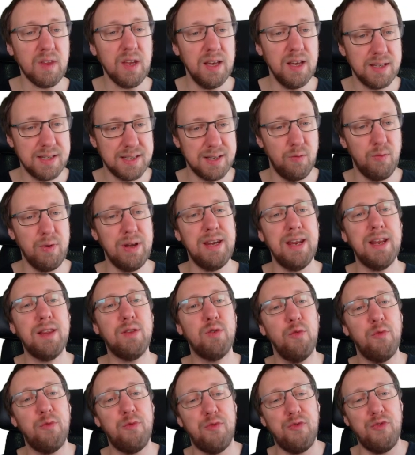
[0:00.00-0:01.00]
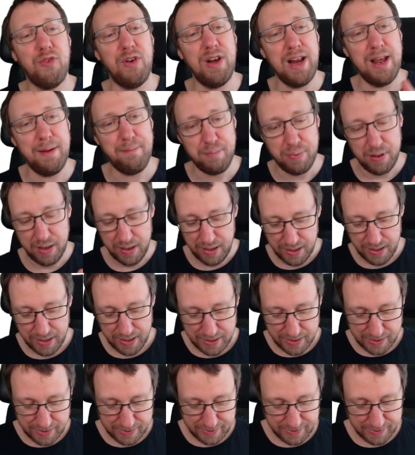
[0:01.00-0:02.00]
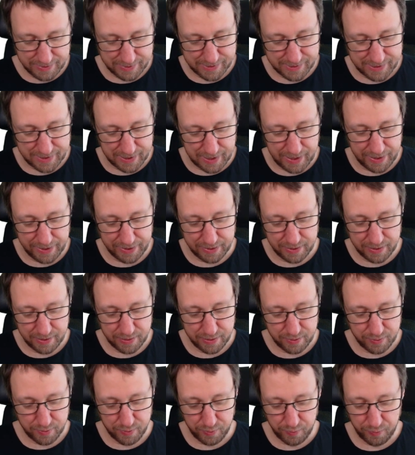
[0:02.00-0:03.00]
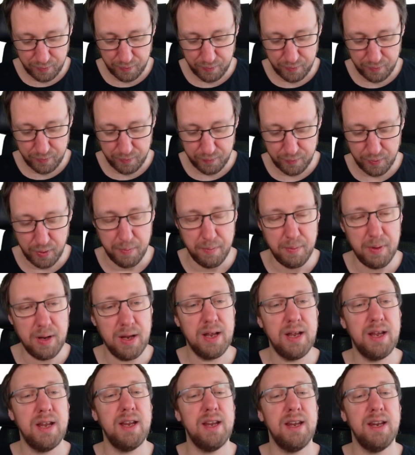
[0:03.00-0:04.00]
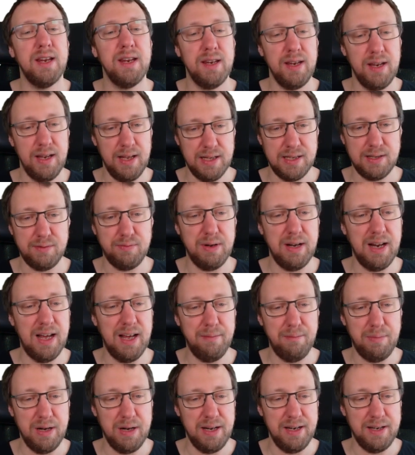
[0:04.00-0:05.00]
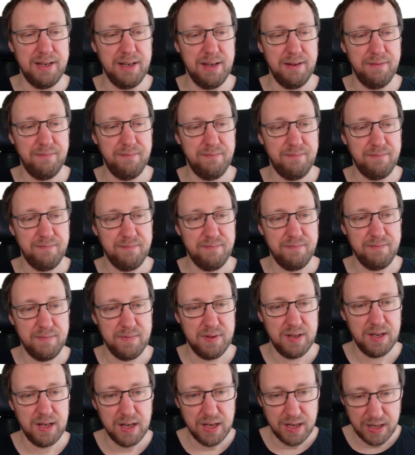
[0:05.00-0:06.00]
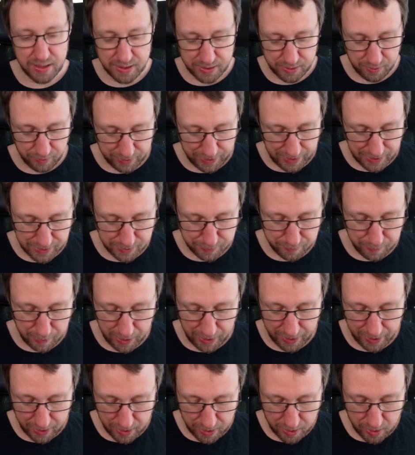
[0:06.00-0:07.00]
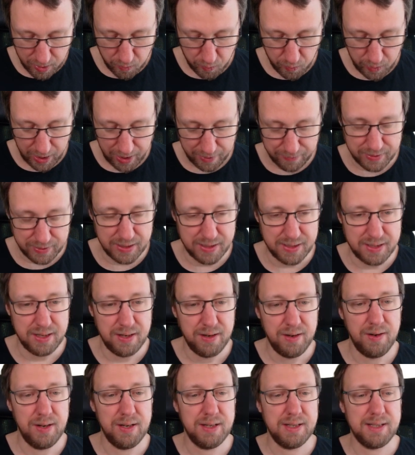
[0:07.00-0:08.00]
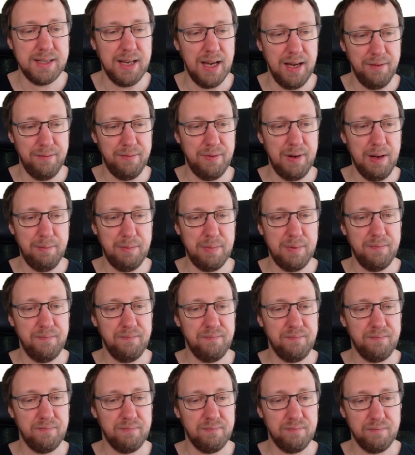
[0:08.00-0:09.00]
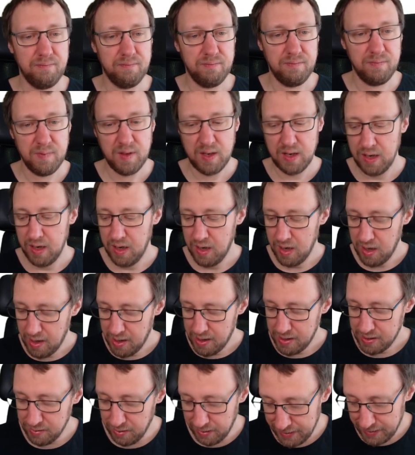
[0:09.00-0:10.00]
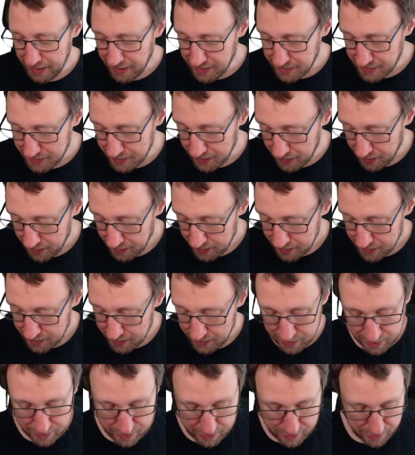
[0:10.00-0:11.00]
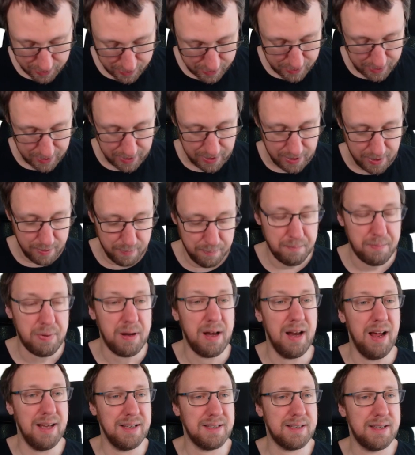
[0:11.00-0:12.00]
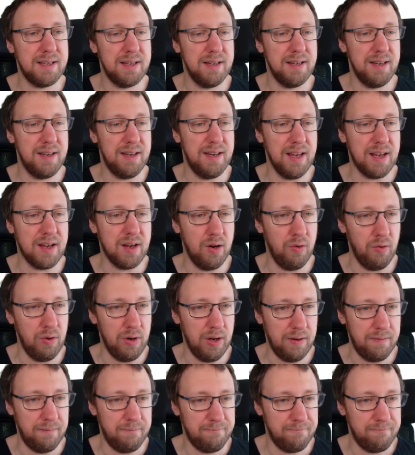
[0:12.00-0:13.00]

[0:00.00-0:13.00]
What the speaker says: So we need to flip the sign from its reliability. So that's why we have this sign flip. So that's the D plus decoder.